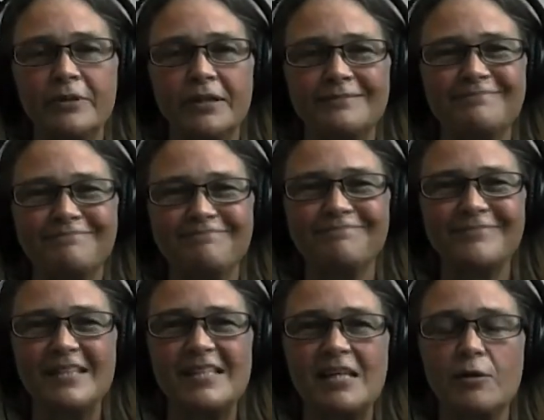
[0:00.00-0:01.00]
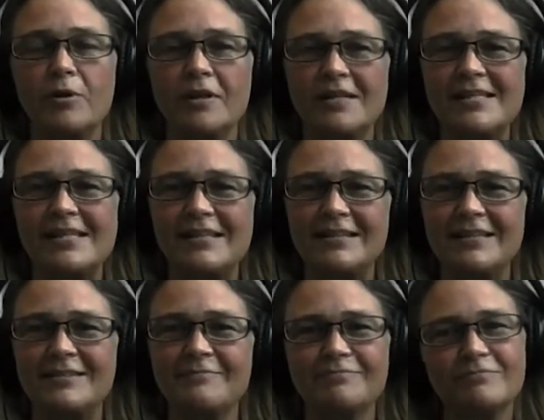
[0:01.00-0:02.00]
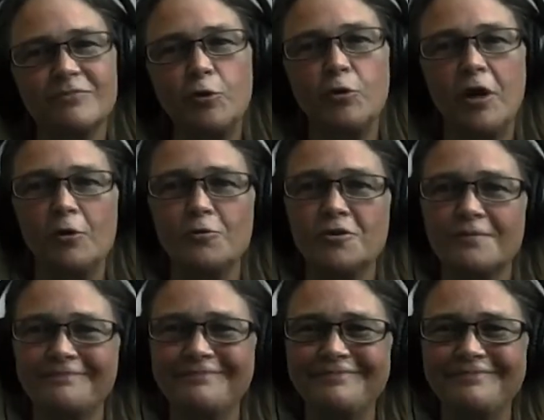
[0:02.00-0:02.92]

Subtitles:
but stick with us and who knows.